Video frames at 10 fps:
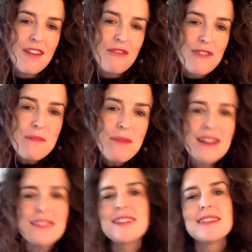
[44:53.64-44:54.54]

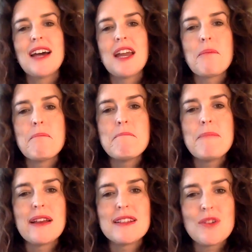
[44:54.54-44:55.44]
Feedback like that
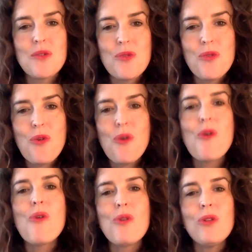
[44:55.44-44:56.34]
makes
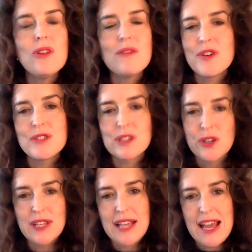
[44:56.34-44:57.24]
all of those
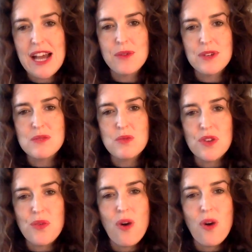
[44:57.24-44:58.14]
lonely hours
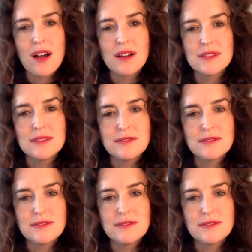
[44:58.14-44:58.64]
worthwhile.